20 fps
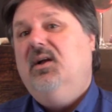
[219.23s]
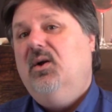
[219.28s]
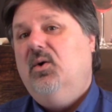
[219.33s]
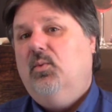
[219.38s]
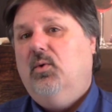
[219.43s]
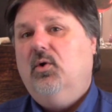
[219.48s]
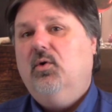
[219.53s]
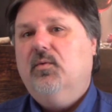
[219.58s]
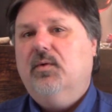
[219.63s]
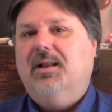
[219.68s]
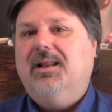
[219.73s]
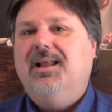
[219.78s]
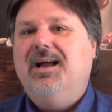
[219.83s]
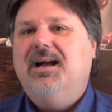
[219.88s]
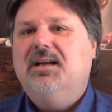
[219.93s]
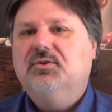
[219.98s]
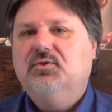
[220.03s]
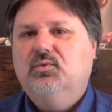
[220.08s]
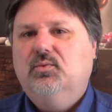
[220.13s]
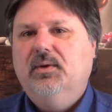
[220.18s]
Well, over the
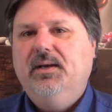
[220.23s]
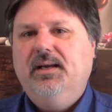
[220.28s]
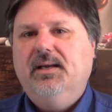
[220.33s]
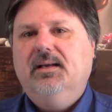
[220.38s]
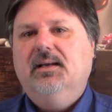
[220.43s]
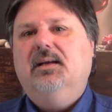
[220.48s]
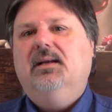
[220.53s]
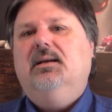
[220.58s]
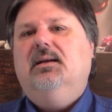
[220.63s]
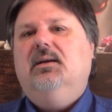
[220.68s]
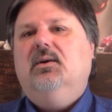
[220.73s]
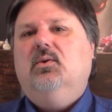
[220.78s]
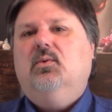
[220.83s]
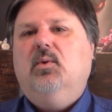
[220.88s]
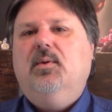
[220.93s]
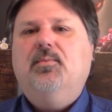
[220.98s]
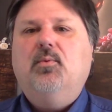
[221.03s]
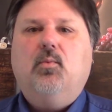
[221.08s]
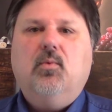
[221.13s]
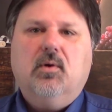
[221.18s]
last week,
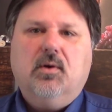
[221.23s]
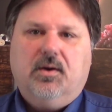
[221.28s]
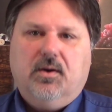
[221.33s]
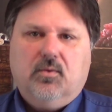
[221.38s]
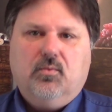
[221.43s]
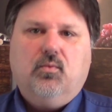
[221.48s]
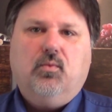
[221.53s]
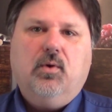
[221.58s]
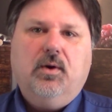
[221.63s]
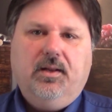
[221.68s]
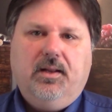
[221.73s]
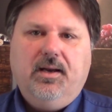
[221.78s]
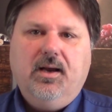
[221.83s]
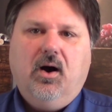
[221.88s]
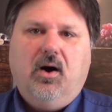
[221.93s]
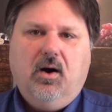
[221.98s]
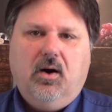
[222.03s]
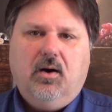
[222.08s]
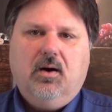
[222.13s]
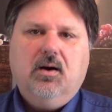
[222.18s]
we've been working really
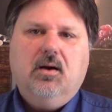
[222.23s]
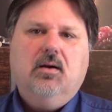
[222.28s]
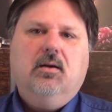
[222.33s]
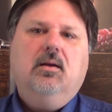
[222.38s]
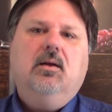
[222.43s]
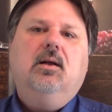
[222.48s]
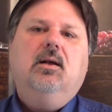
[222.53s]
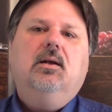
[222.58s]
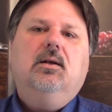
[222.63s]
hard